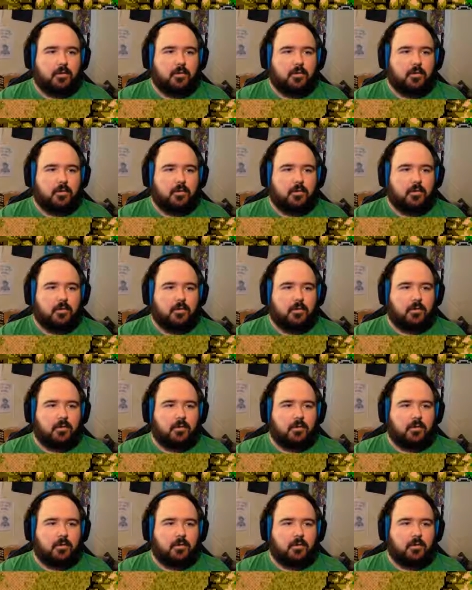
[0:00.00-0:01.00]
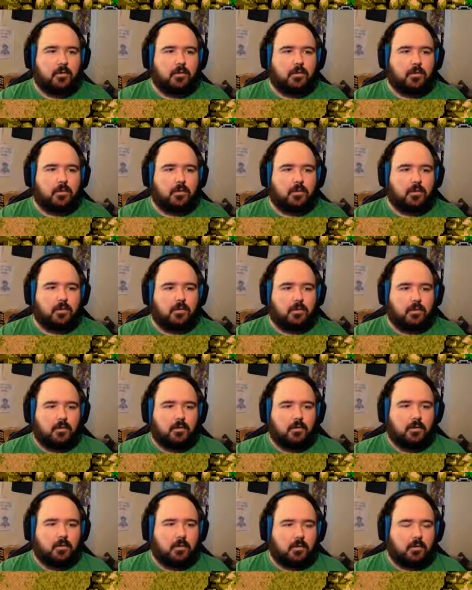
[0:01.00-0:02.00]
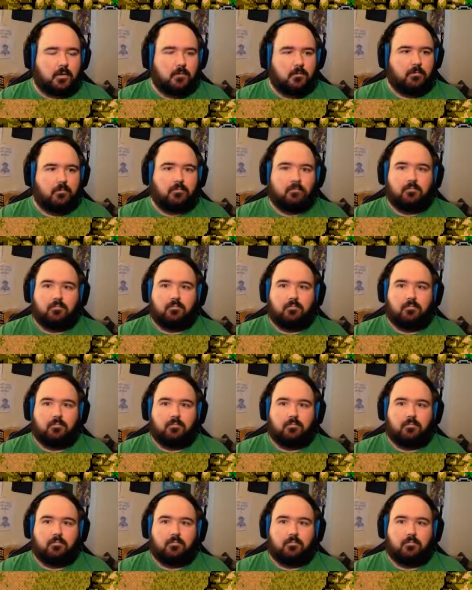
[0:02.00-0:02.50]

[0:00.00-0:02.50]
Nothing is said.